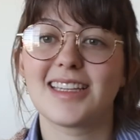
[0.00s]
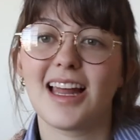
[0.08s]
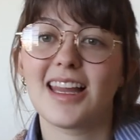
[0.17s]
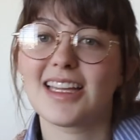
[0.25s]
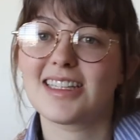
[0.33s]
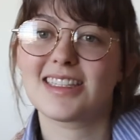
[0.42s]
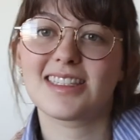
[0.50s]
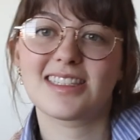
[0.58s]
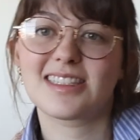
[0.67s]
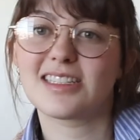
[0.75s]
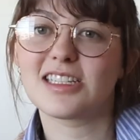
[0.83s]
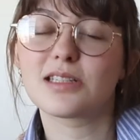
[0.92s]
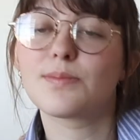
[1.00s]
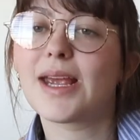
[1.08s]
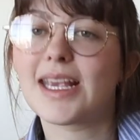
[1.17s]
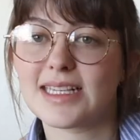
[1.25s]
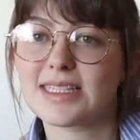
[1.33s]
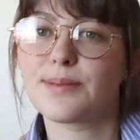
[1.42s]
let's just
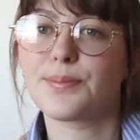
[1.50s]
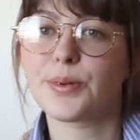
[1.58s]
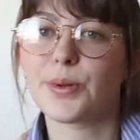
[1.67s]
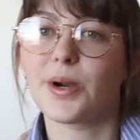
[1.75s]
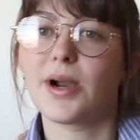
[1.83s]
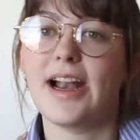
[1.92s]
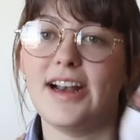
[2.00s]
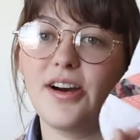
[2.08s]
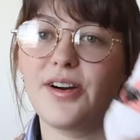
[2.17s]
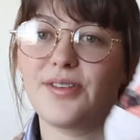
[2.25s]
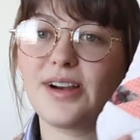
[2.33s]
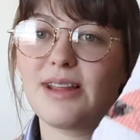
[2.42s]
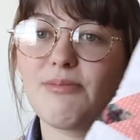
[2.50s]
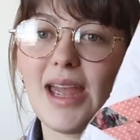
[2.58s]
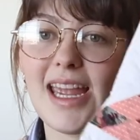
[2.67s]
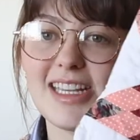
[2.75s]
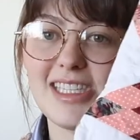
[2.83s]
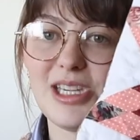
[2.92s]
make it simpler and already
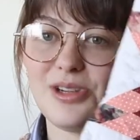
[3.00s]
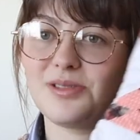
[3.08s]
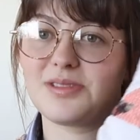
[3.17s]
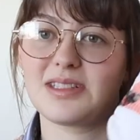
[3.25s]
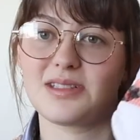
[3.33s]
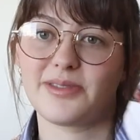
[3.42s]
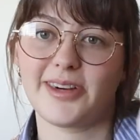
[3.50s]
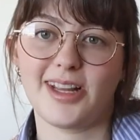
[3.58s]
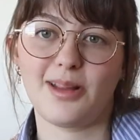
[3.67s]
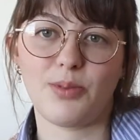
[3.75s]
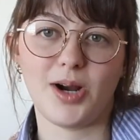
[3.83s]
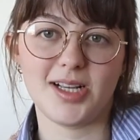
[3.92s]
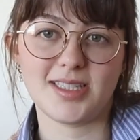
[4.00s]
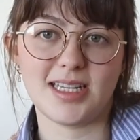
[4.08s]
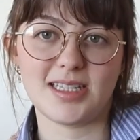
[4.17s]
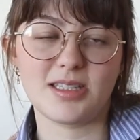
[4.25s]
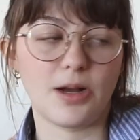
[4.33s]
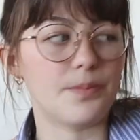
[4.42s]
make 2 since we're in the
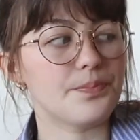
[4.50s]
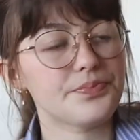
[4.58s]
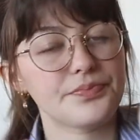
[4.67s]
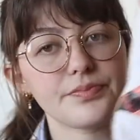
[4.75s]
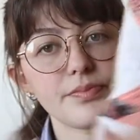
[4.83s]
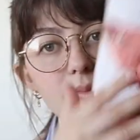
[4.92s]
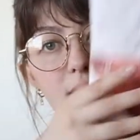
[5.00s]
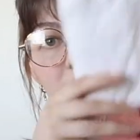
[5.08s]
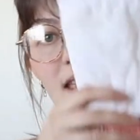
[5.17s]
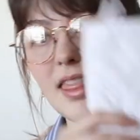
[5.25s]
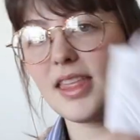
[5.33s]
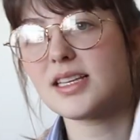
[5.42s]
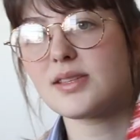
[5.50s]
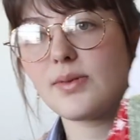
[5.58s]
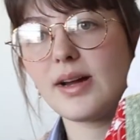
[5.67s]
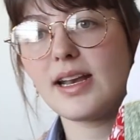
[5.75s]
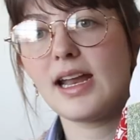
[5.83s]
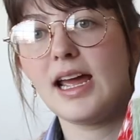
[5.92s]
process. So this
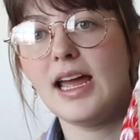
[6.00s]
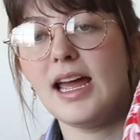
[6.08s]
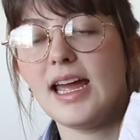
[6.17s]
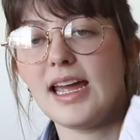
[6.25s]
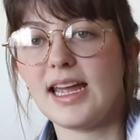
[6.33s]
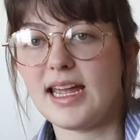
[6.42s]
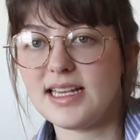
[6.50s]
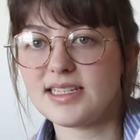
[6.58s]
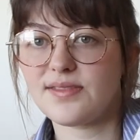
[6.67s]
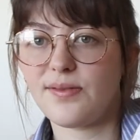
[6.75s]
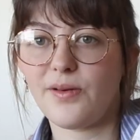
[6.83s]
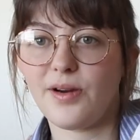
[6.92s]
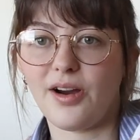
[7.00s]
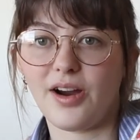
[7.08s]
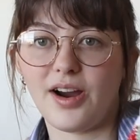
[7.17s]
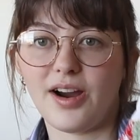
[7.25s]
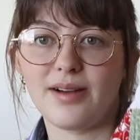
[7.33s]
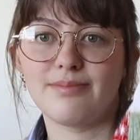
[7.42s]
one is for
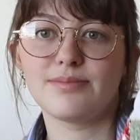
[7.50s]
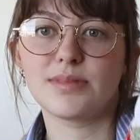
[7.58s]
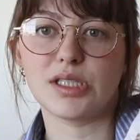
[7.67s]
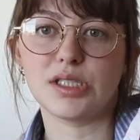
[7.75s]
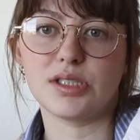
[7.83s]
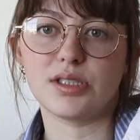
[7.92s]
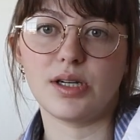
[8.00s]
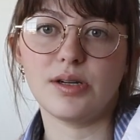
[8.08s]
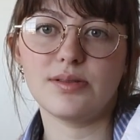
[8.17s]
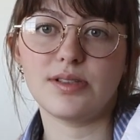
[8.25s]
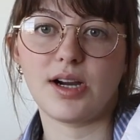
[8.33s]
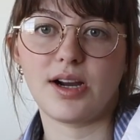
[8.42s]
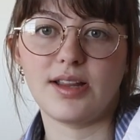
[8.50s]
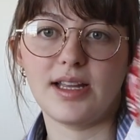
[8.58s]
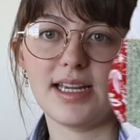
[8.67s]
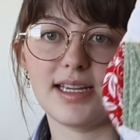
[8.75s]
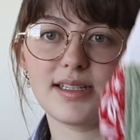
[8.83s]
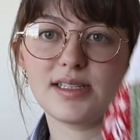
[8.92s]
her. So
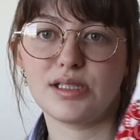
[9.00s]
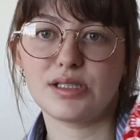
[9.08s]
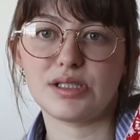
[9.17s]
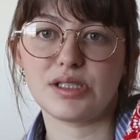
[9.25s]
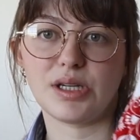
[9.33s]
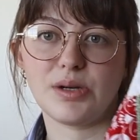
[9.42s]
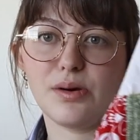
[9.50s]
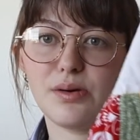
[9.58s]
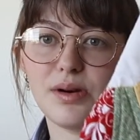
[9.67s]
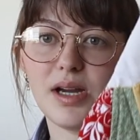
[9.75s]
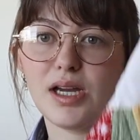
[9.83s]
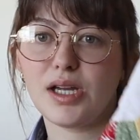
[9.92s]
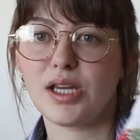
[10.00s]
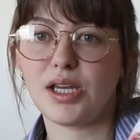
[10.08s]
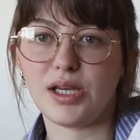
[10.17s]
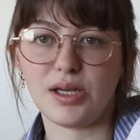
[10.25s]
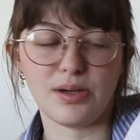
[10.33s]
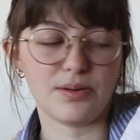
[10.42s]
darling, so
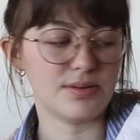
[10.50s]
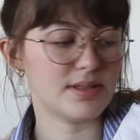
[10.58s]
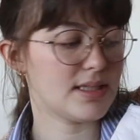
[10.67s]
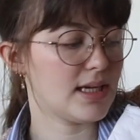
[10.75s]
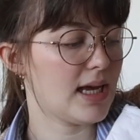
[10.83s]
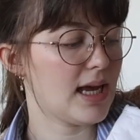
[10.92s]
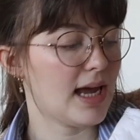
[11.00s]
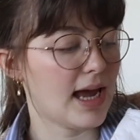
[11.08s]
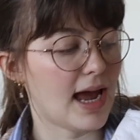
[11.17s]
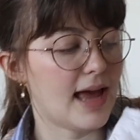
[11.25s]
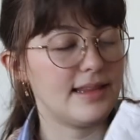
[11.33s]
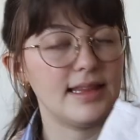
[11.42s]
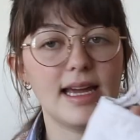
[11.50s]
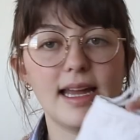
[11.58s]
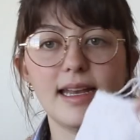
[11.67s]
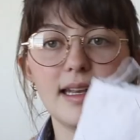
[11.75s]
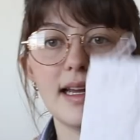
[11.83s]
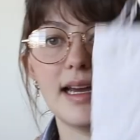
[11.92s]
cute. And
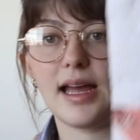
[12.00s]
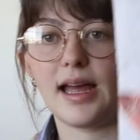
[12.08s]
then